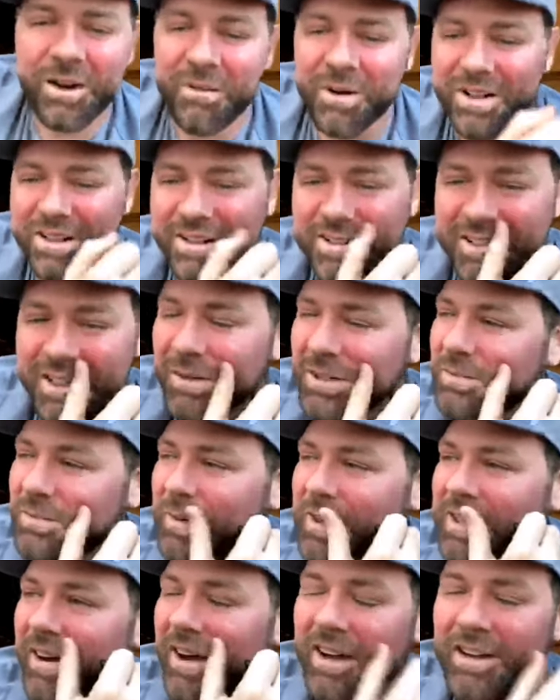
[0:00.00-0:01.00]
Do you know what? Do you know
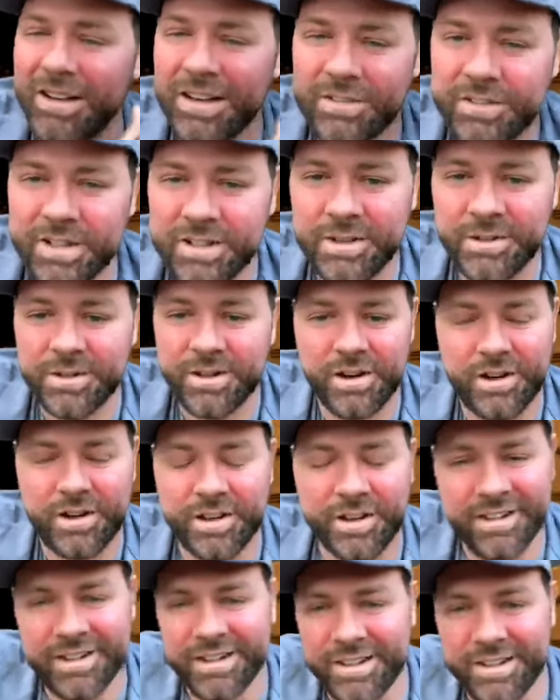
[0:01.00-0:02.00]
what's weird? I lived in New
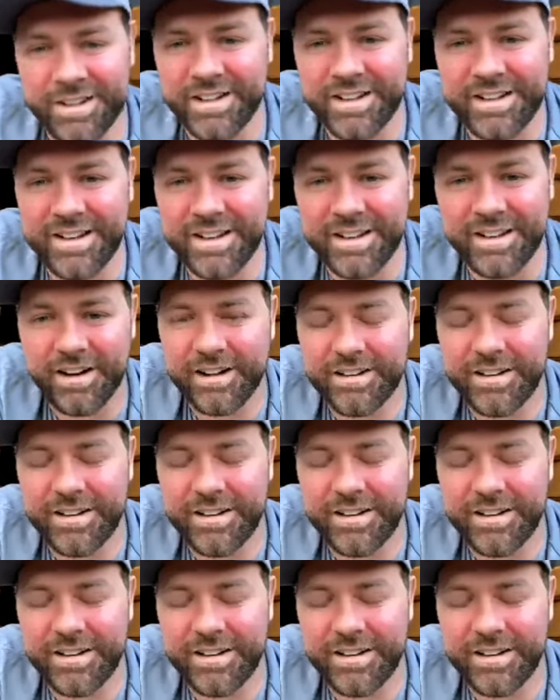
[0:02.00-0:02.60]
York and I didn't like it.